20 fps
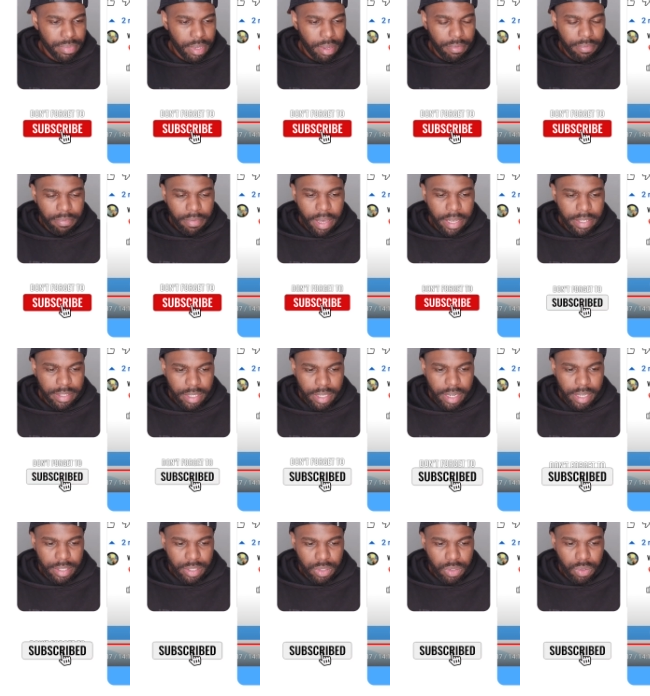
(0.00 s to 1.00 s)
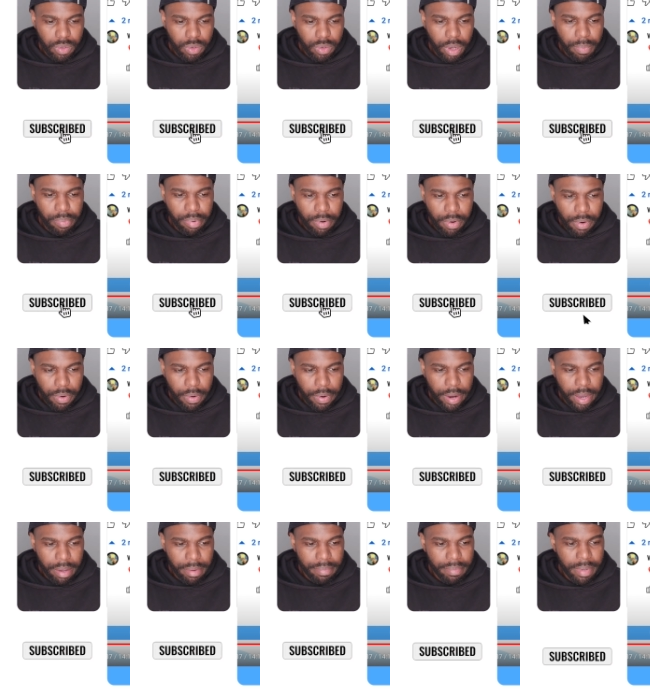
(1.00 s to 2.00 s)
invested into a
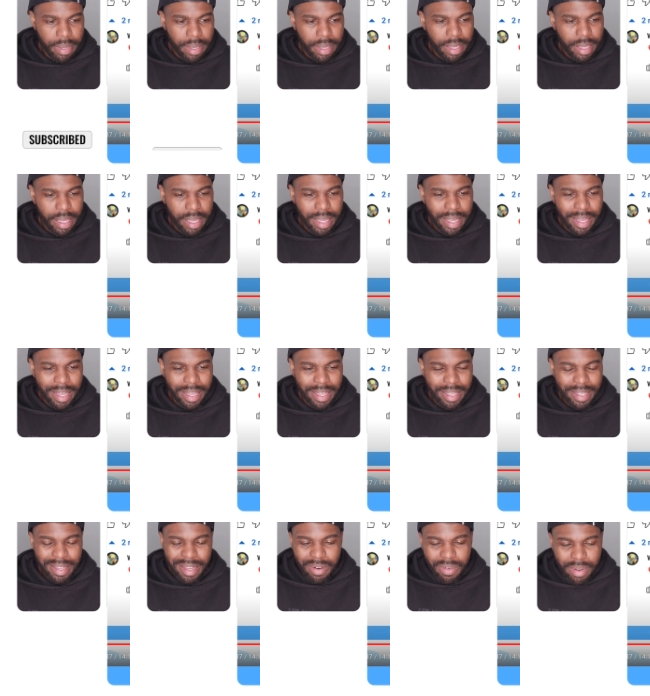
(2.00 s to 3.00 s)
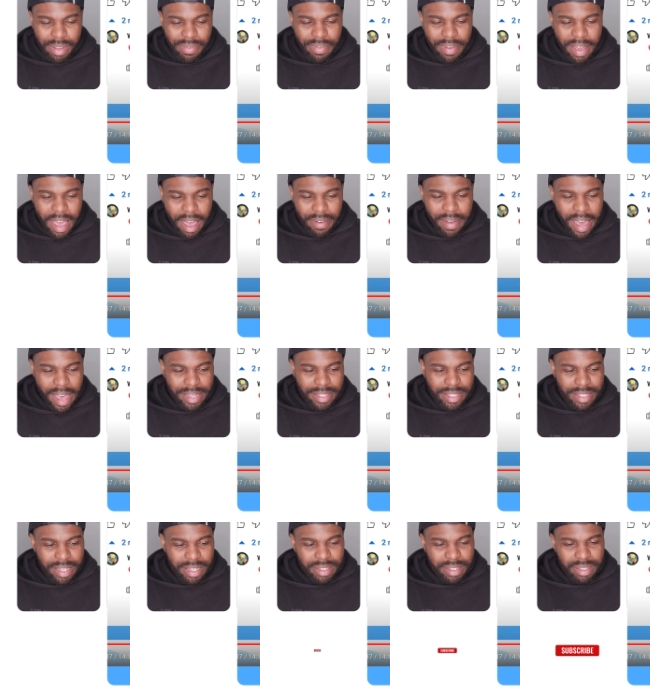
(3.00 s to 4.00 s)
program and they don't even have
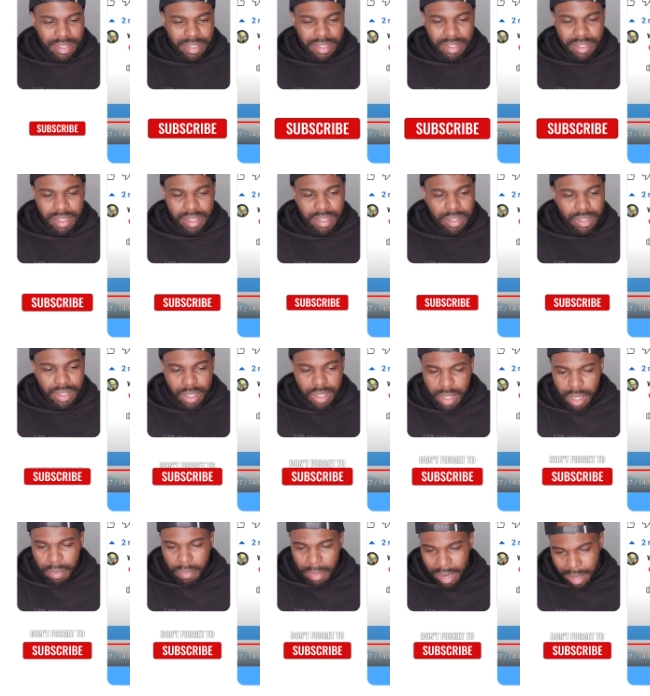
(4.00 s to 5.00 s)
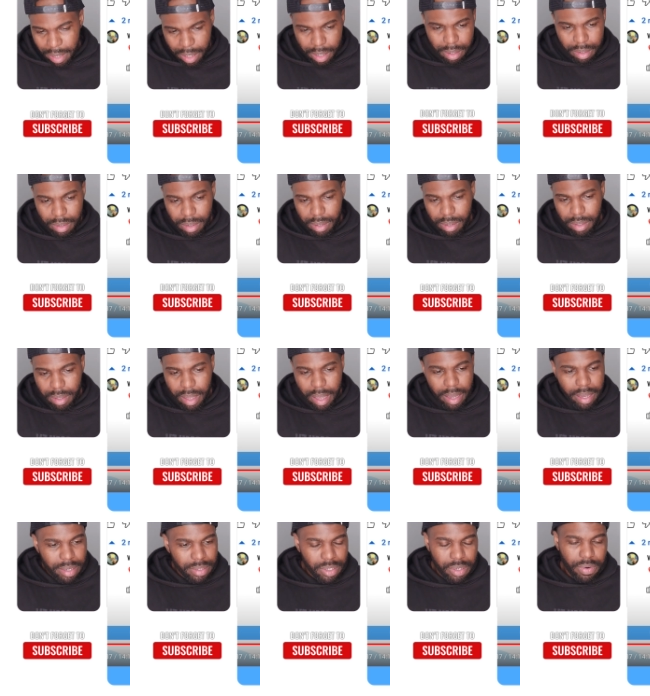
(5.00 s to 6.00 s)
access to their money.
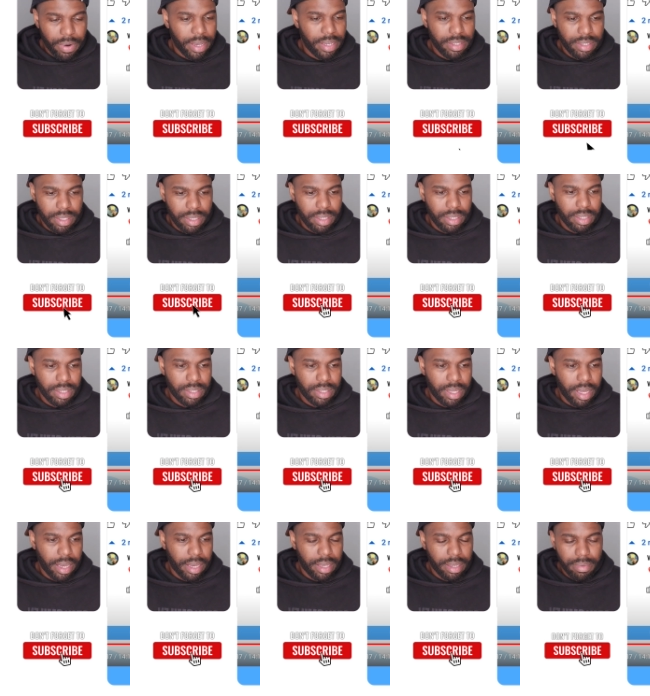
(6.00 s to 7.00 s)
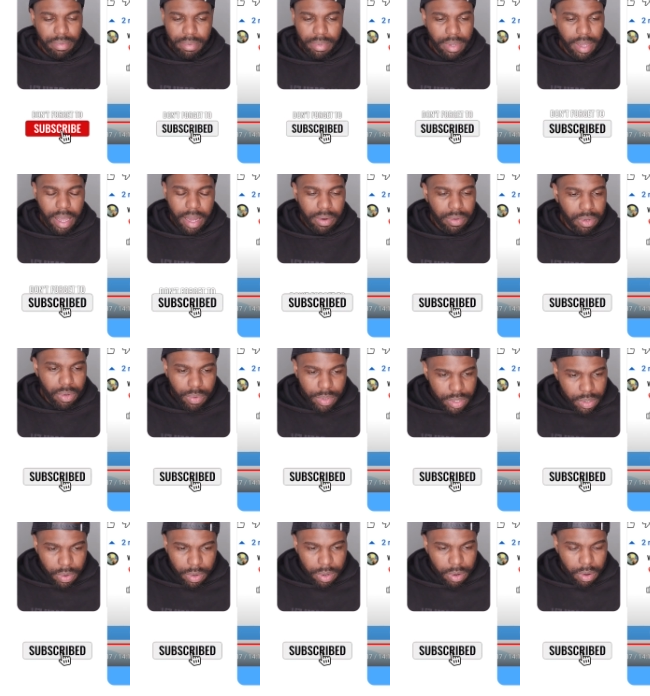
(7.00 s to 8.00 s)
Like, it's crazy. Like, I don't know what's
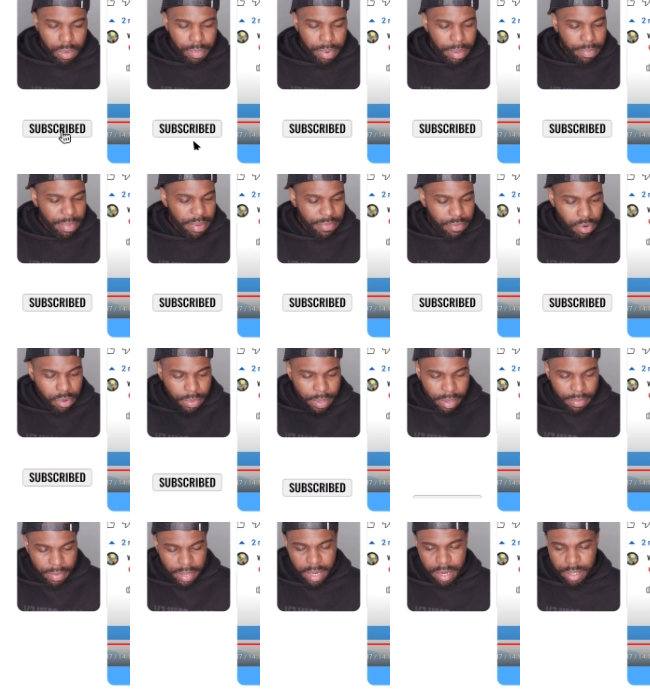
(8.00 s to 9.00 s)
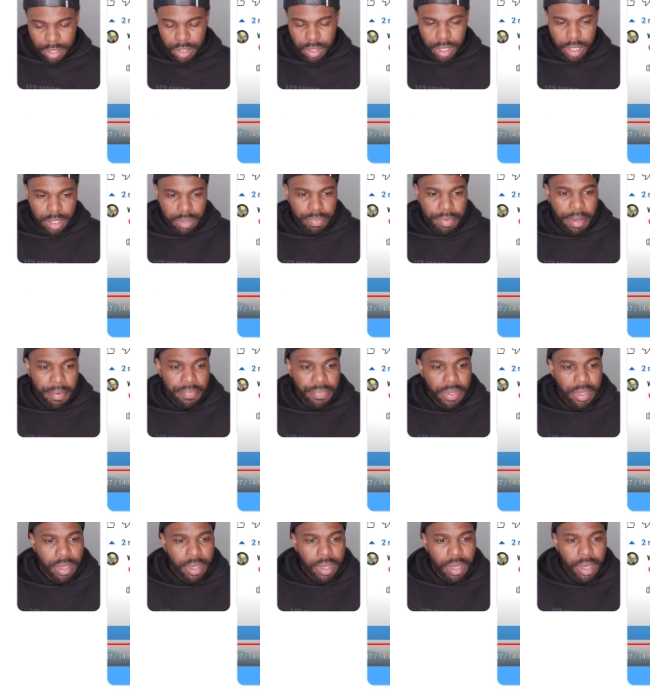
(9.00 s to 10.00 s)
going on. But before we even get into this, but
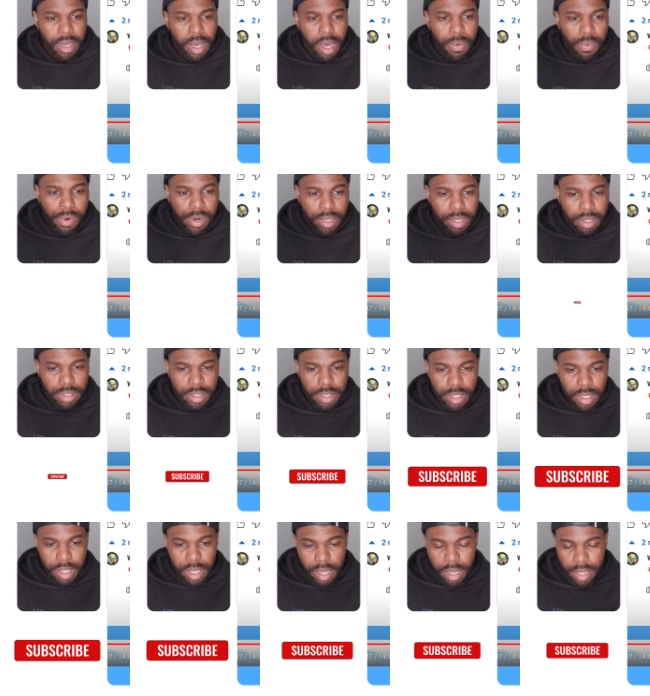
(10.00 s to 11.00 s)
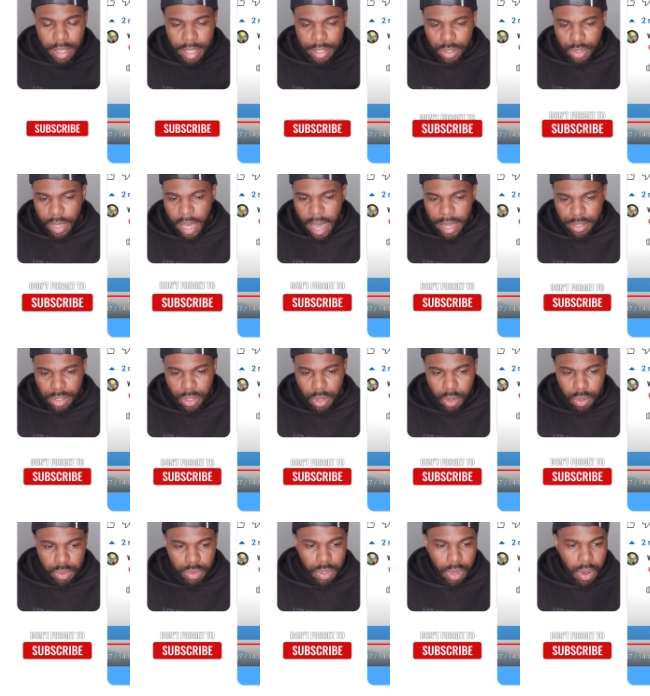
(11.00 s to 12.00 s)
I wanted to uh, let you guys
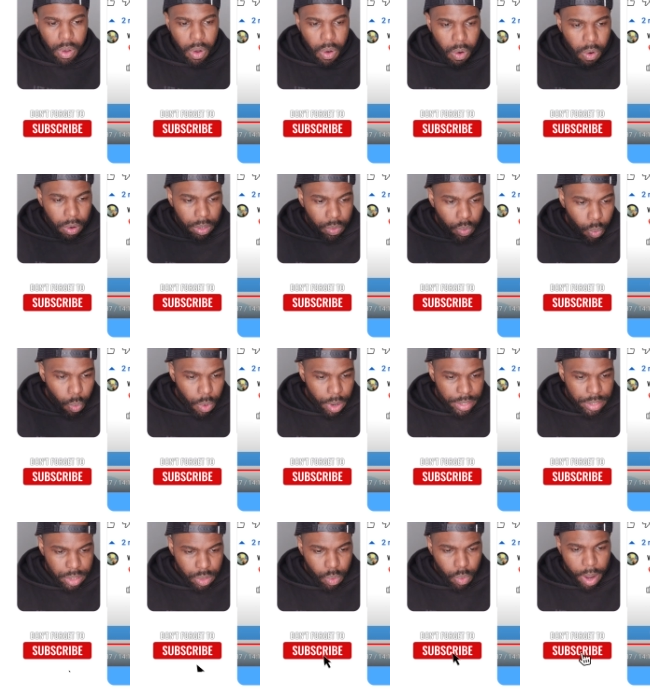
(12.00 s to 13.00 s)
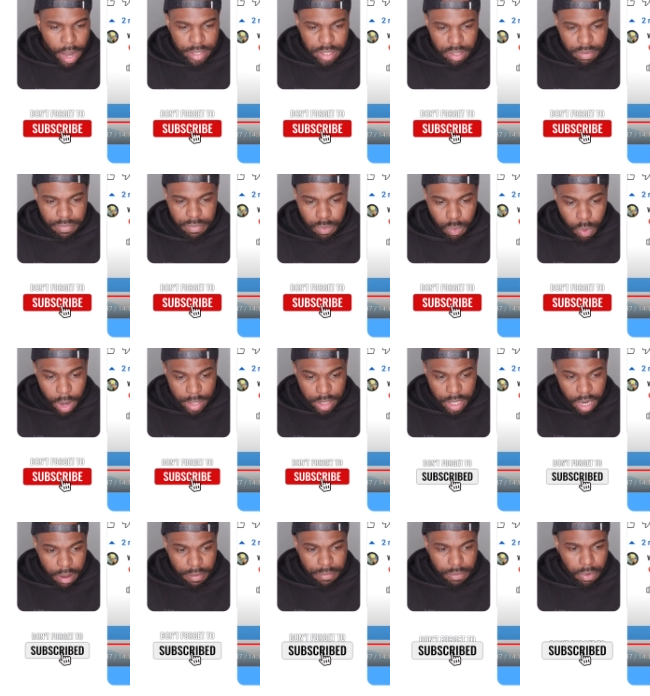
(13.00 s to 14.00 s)
know on what to watch watch
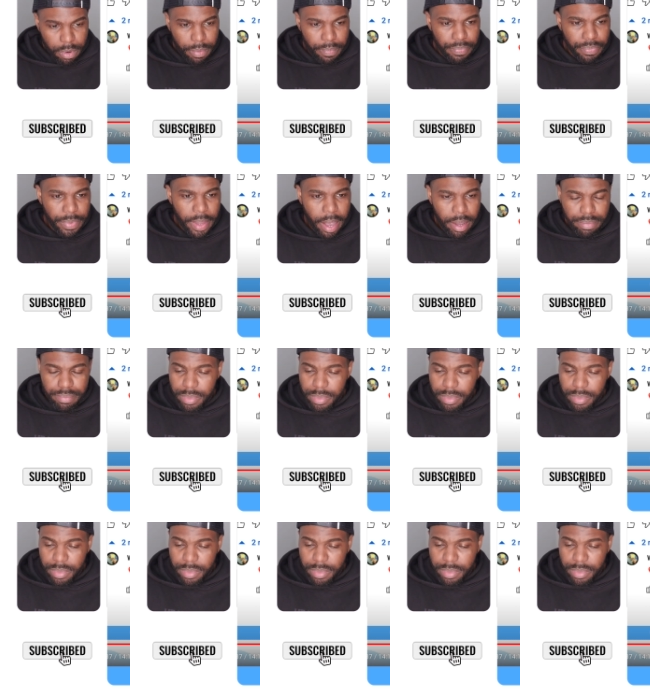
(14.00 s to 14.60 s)
out for. Now,